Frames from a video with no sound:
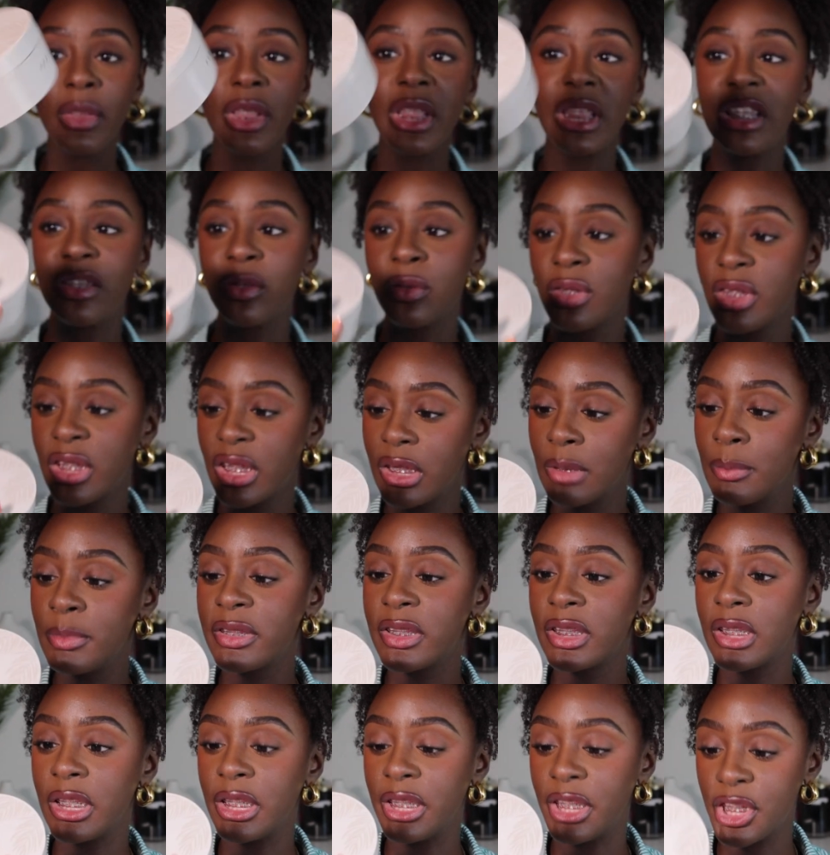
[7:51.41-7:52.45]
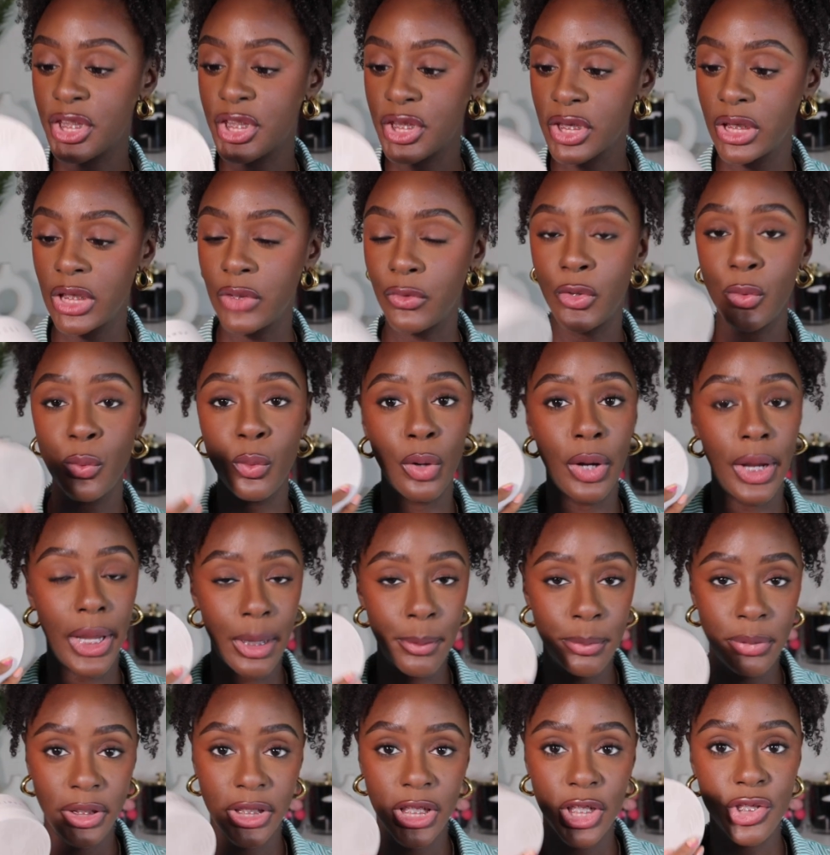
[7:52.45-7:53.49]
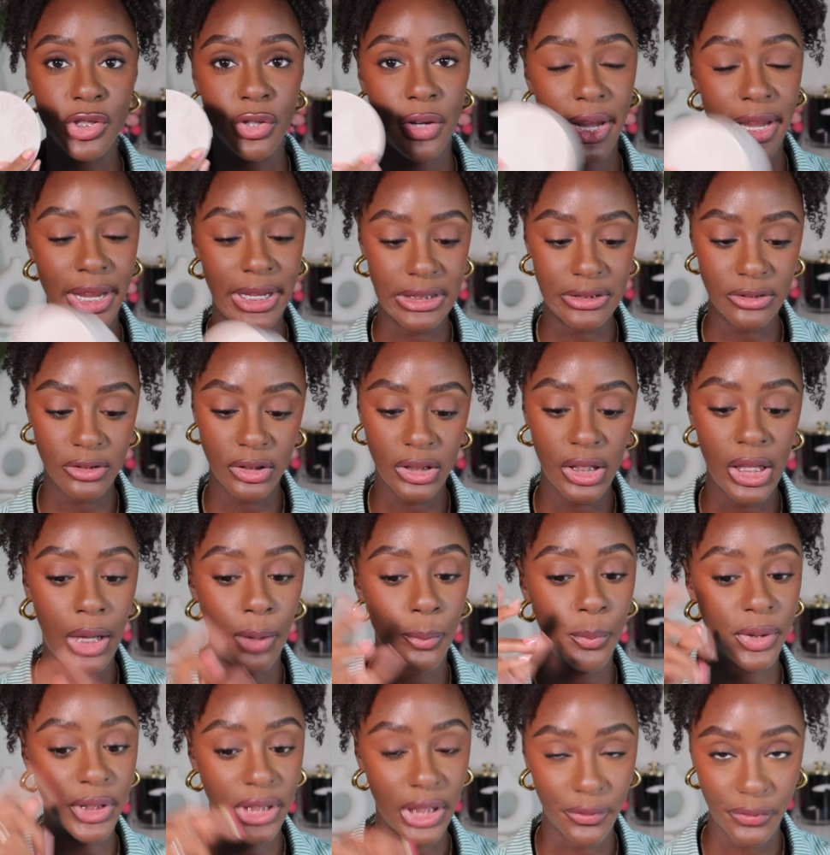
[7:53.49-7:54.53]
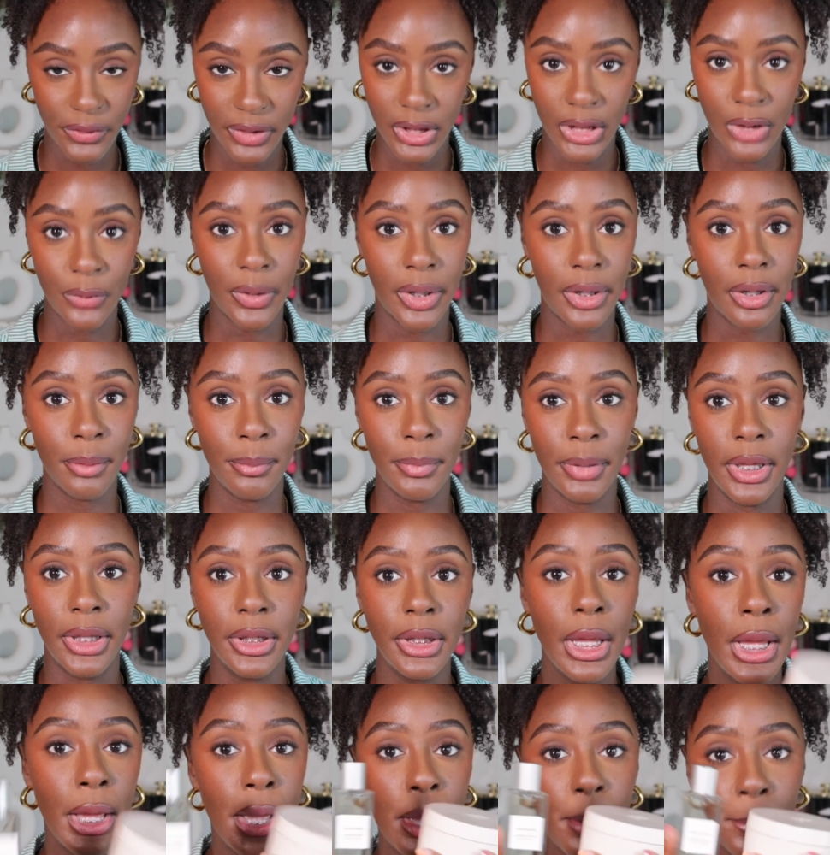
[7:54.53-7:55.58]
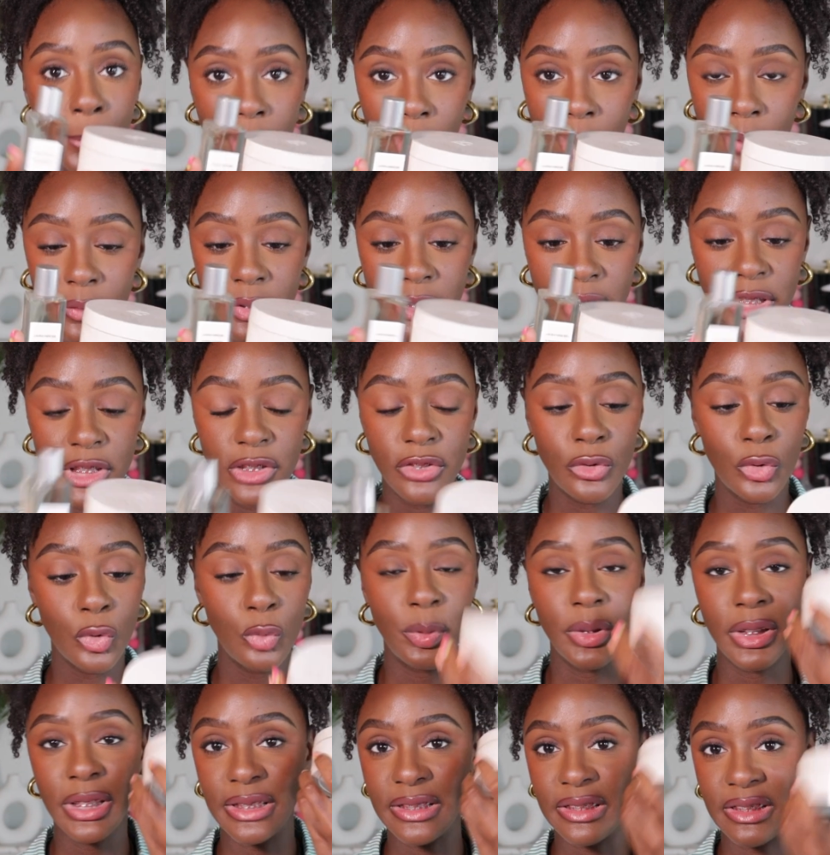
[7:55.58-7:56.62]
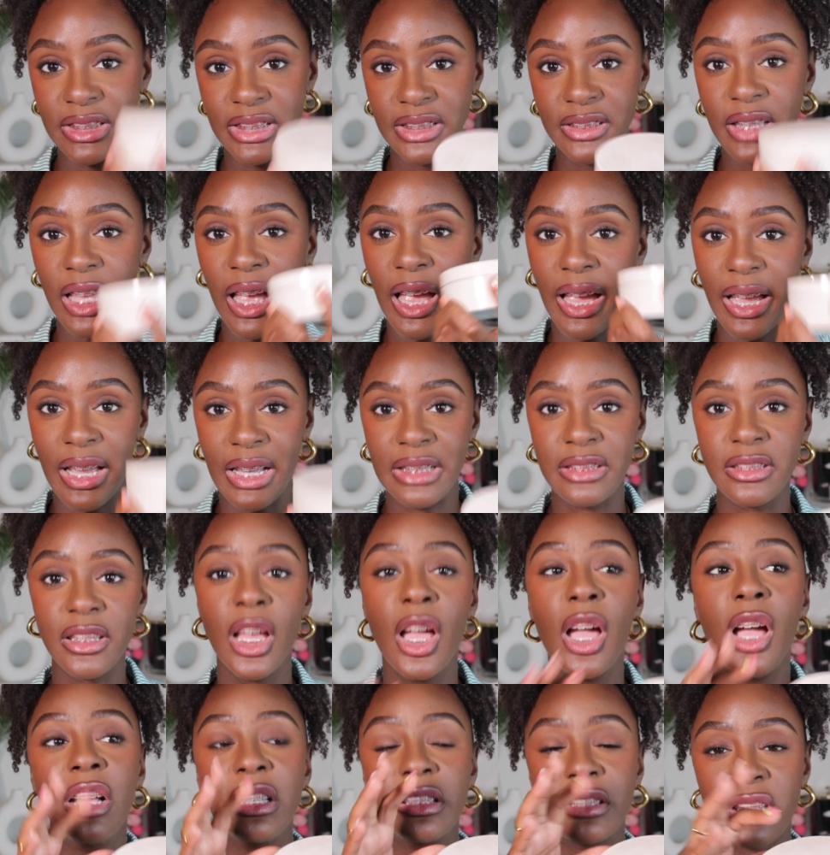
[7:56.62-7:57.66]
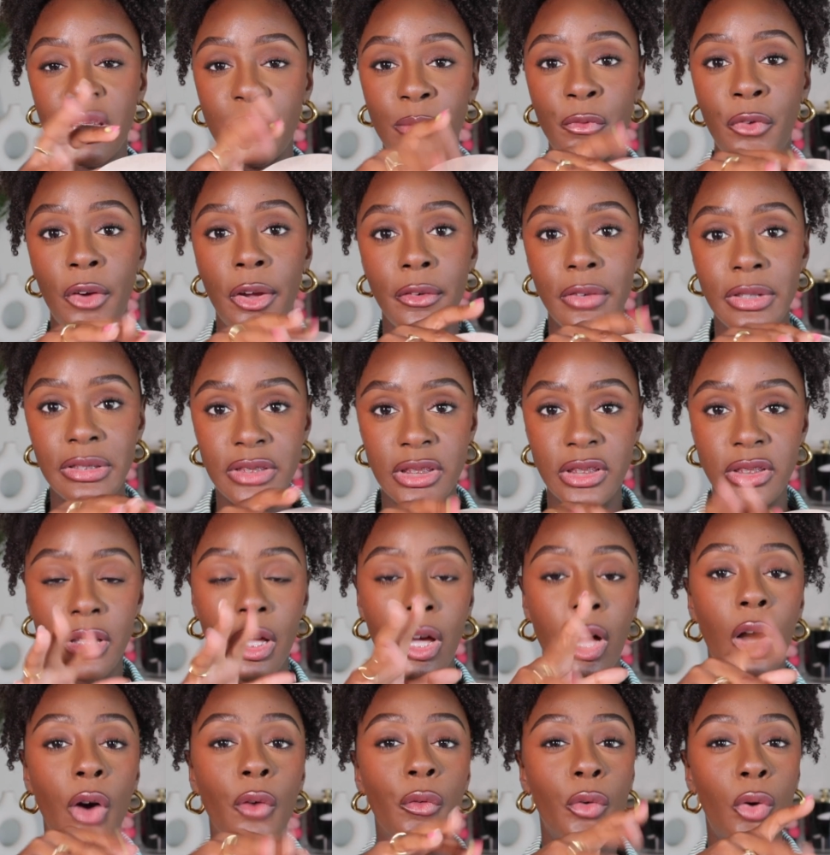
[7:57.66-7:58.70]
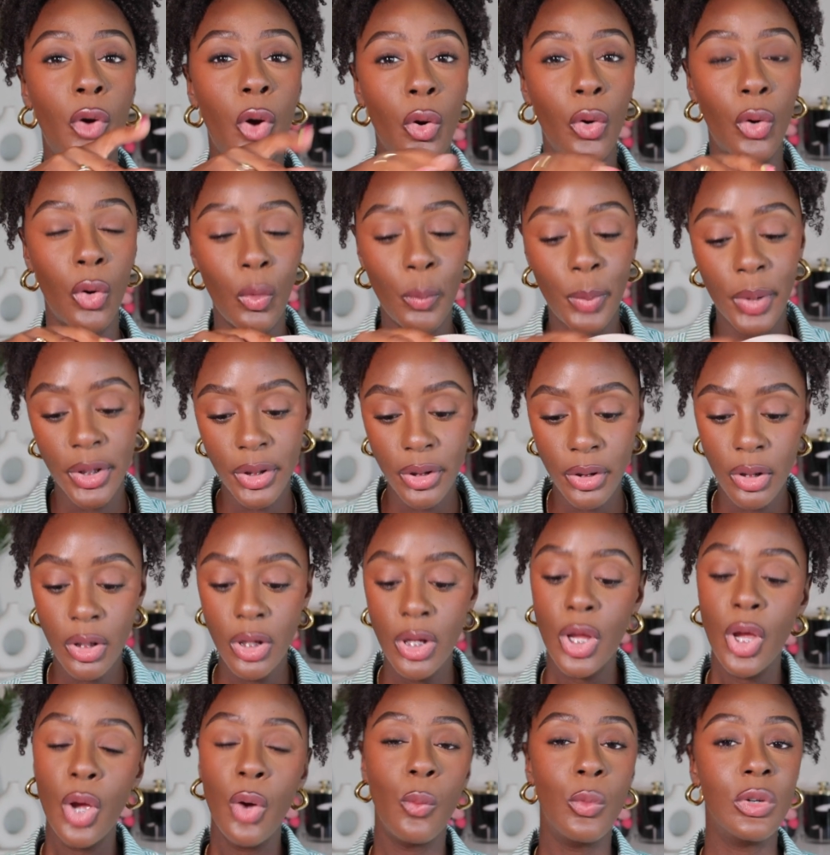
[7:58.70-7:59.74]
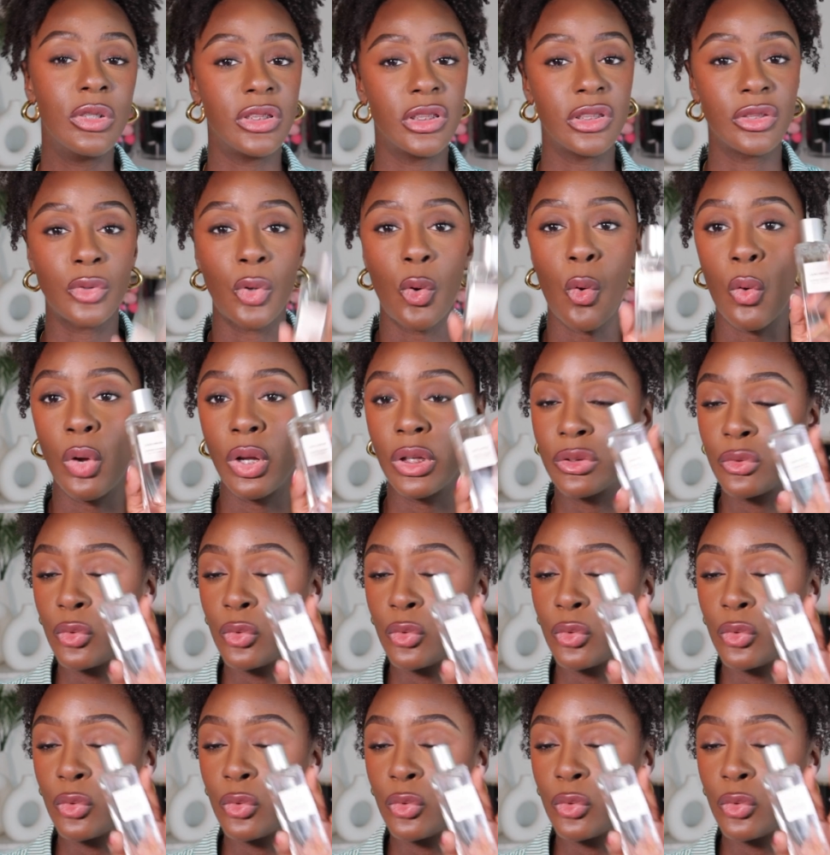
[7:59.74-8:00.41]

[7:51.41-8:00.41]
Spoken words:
This is a limited edition. If you were able to get your hands on it, I would definitely recommend pairing these two, because this has some fragrances of cocoa butter, which is going